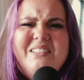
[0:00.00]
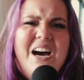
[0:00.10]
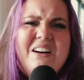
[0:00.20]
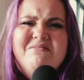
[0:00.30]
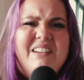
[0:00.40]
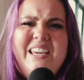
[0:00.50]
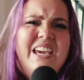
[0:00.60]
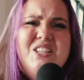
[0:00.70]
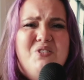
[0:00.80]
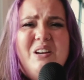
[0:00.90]
No, I
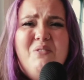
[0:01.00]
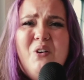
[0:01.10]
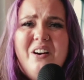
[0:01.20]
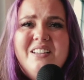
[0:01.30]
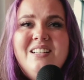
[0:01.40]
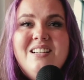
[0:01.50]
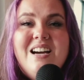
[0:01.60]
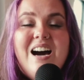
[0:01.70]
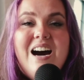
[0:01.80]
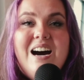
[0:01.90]
can't do anymore.
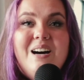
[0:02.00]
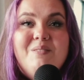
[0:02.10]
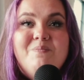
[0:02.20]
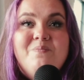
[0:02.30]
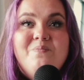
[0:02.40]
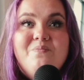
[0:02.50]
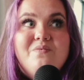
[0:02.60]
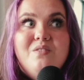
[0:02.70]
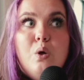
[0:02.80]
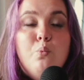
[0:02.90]

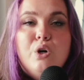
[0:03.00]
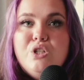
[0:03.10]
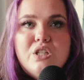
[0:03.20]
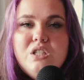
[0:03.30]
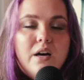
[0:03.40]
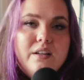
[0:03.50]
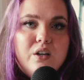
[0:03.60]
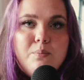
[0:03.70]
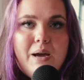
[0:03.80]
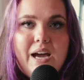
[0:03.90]
Then we're just not a good